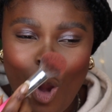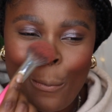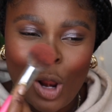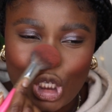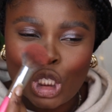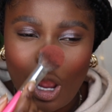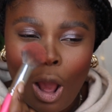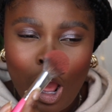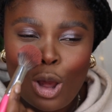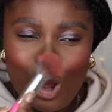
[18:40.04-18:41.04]
A
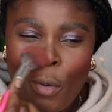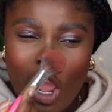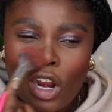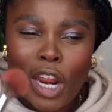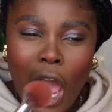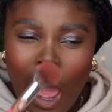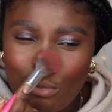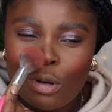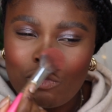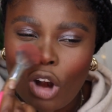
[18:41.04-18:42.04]
blusher better than
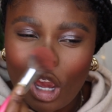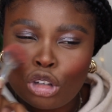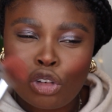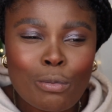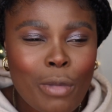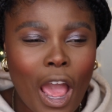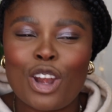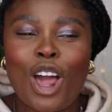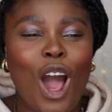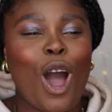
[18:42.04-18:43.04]
Amber and Rose from MAC?
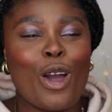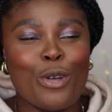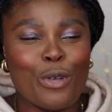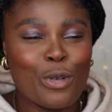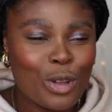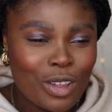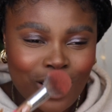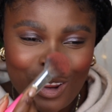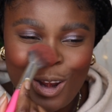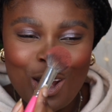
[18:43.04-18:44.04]
No.
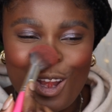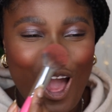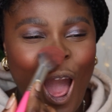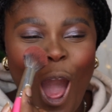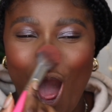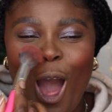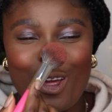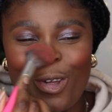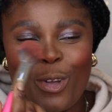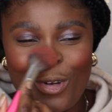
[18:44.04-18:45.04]

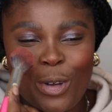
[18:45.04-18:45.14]
No!